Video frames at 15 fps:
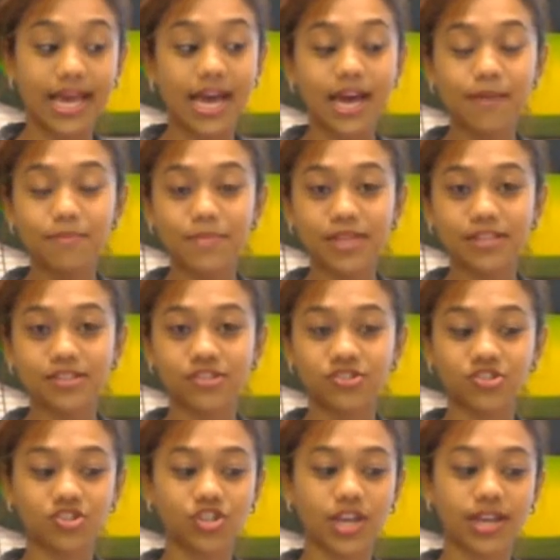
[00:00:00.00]
amidst
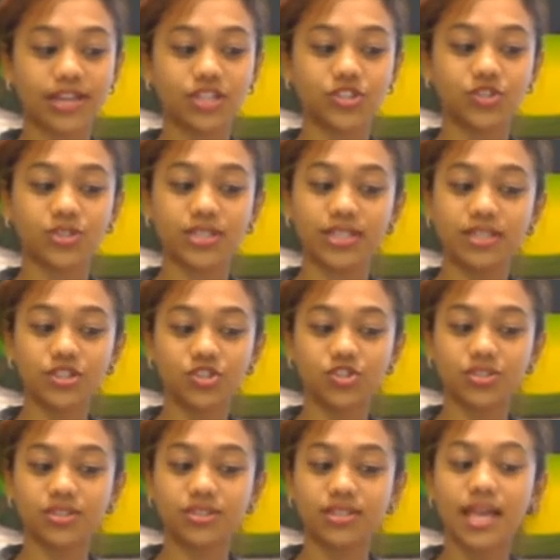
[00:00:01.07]
challenging
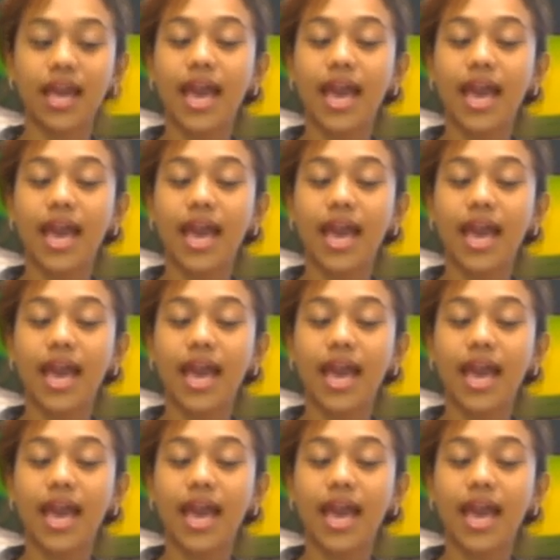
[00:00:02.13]
conditions